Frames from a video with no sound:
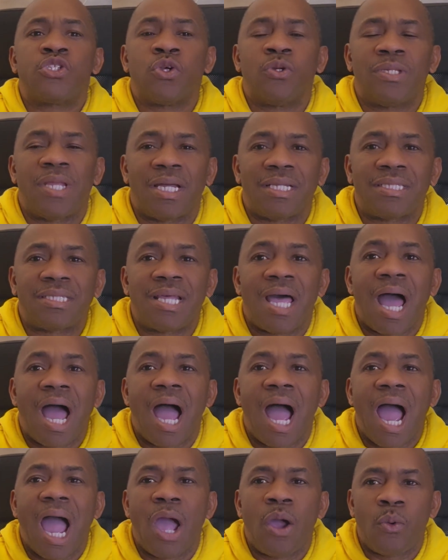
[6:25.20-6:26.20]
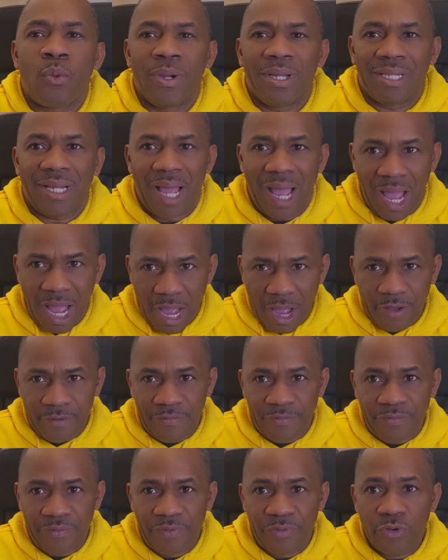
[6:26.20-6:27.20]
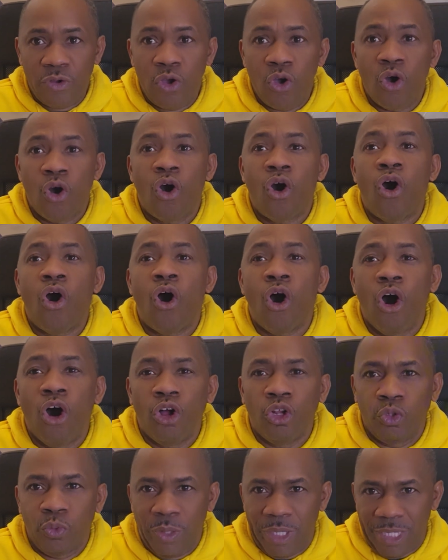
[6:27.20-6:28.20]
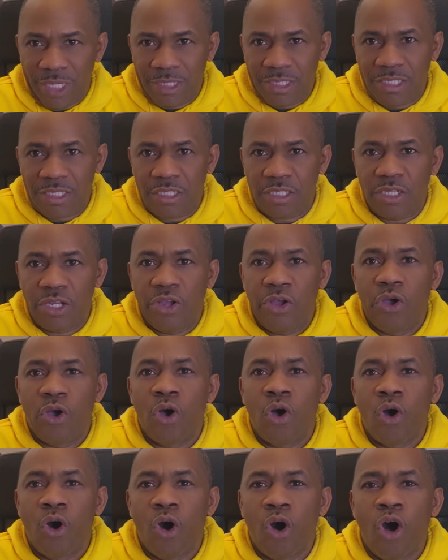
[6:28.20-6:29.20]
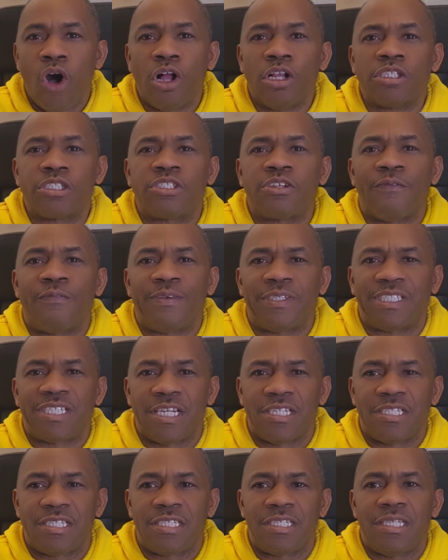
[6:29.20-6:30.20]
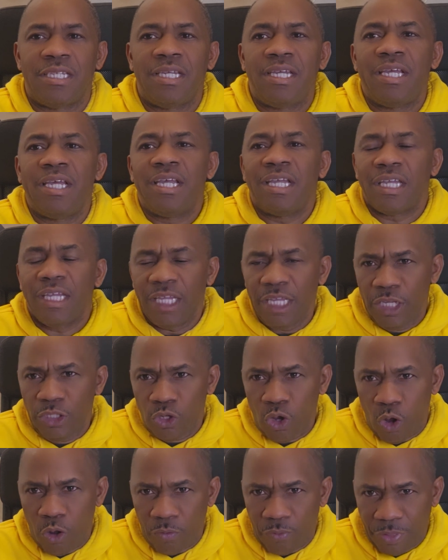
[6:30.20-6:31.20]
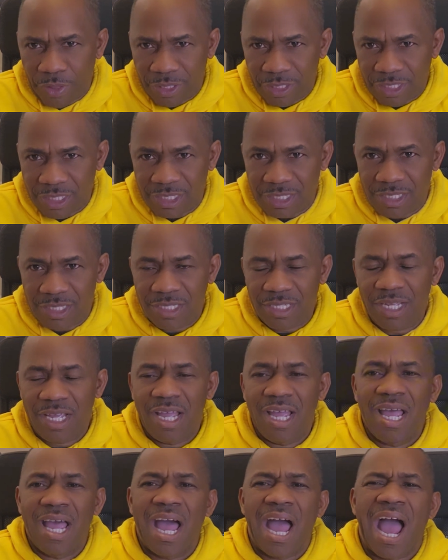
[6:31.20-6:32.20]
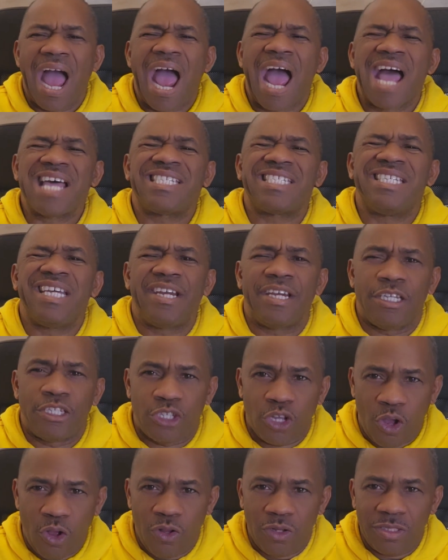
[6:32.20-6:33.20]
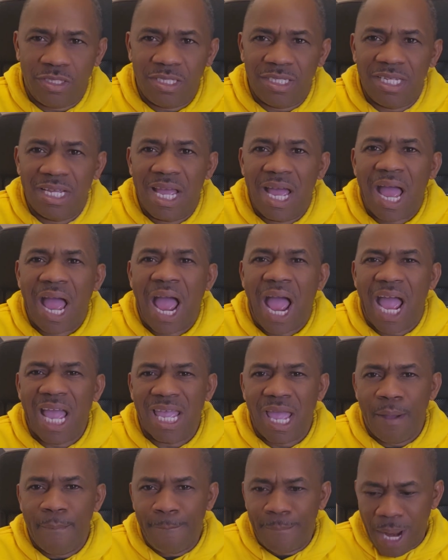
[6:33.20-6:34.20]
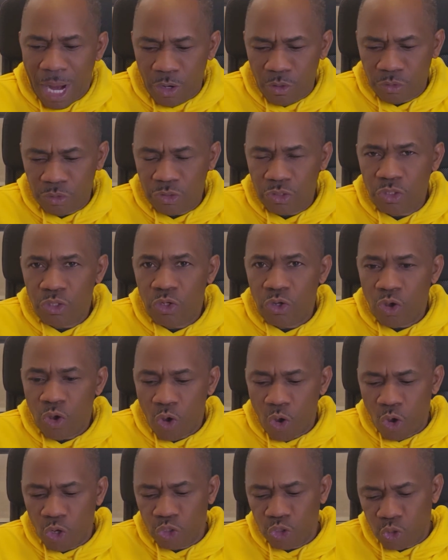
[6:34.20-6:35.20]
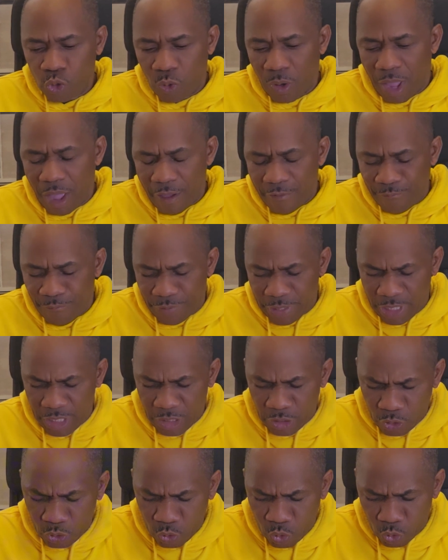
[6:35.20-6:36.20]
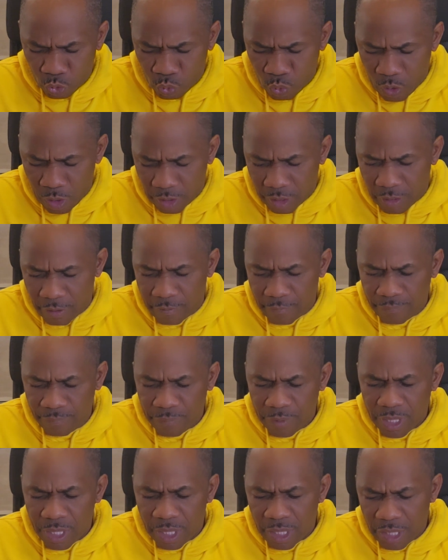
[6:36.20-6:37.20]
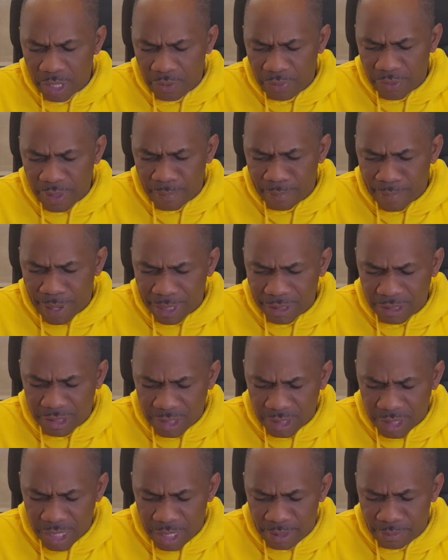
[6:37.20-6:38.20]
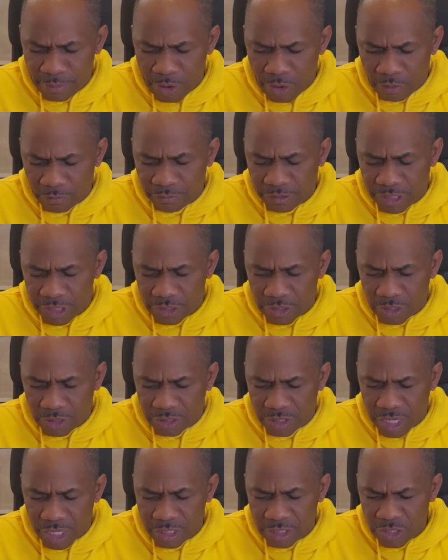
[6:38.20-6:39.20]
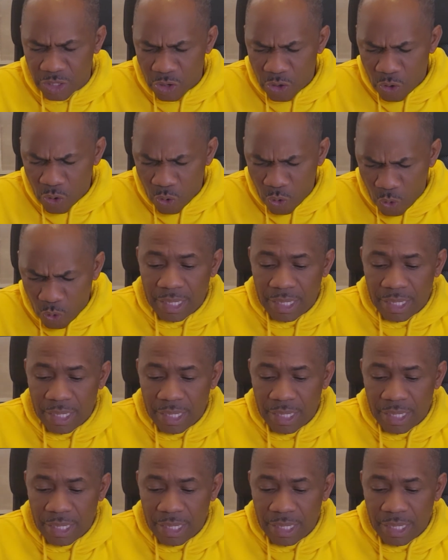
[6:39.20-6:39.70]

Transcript: So that I will have always all sufficiency in all things. As a result, I abound unto every good work in the mighty name of Jesus Christ.